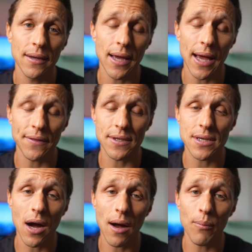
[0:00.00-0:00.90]
at the
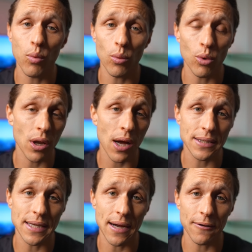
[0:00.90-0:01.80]
top when we're
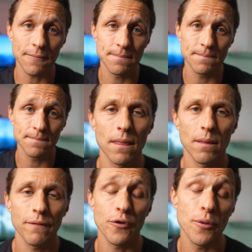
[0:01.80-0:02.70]
locked out.
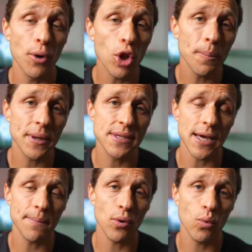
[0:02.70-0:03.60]
For the pull-up
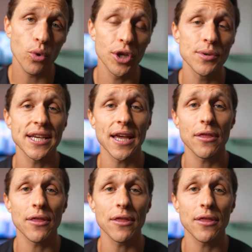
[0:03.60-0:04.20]
example, we're using a